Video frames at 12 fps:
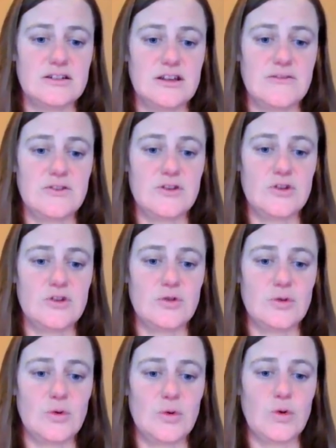If
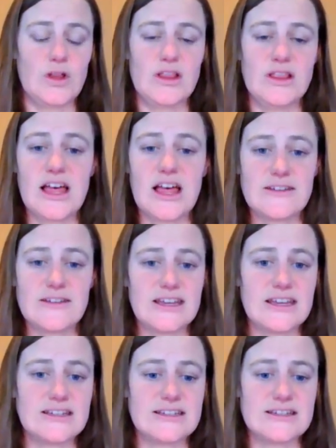you love
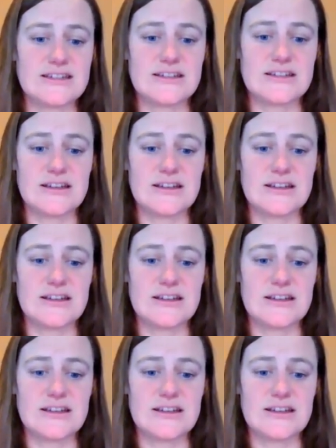it,